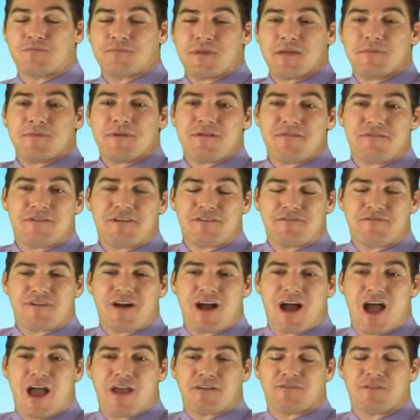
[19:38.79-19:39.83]
maybe even a
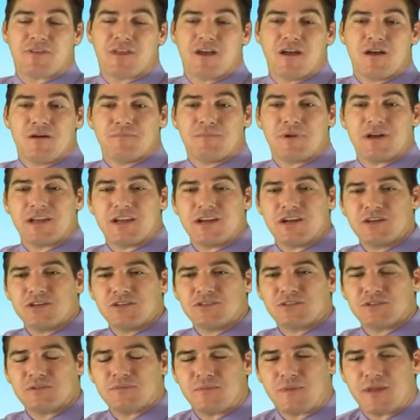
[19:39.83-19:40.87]
5. But
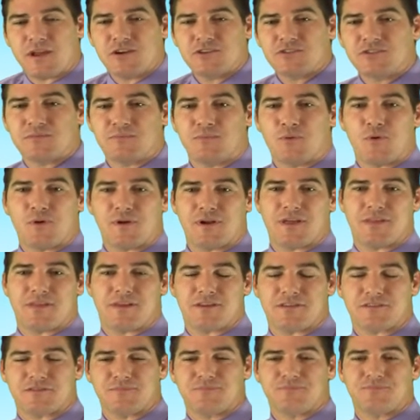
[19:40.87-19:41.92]
here's the point of
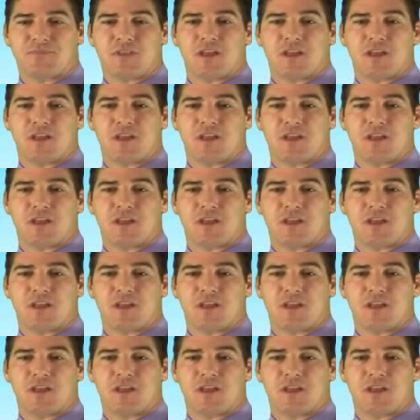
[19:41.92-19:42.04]
this.